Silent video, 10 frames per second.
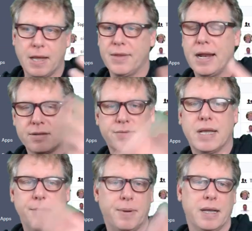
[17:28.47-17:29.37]
and then
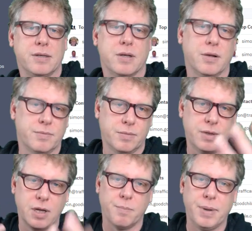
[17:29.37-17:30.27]
Active Campaign so
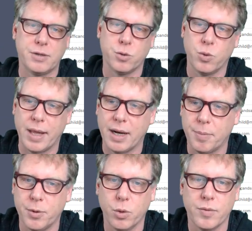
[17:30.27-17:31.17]
picks all that
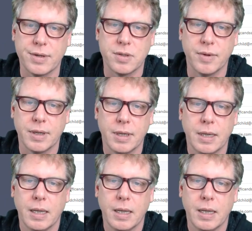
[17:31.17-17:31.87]
up and all the rest of it.